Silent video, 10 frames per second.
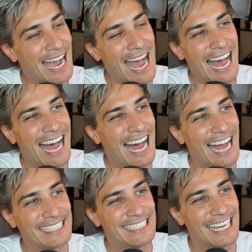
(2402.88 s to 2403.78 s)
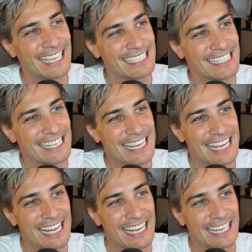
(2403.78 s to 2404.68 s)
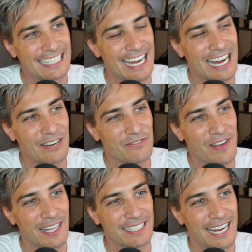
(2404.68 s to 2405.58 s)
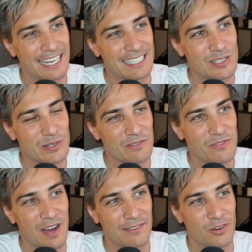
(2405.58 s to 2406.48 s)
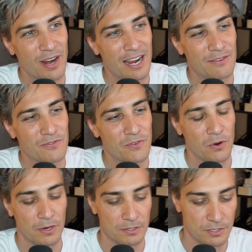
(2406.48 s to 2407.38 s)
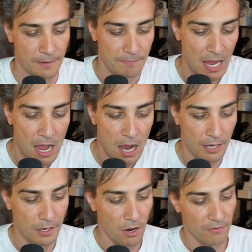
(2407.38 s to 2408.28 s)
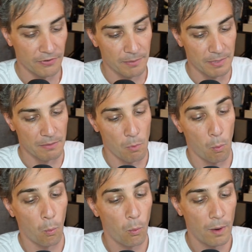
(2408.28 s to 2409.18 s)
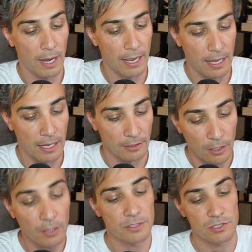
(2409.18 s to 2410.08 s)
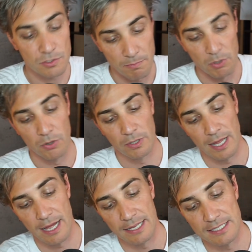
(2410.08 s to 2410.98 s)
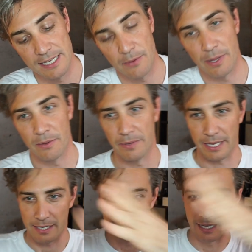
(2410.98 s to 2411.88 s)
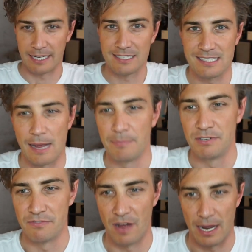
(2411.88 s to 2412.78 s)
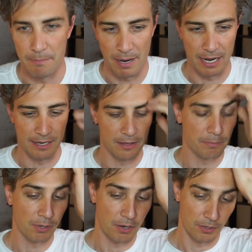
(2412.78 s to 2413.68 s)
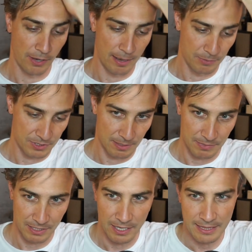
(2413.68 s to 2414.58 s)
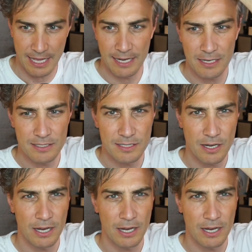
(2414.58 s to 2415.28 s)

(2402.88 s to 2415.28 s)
I just can't validate doing $5,000 for it. So I'm going to offer them a lot smaller and see whether they can like subdivide part of the program or something like that. Because it's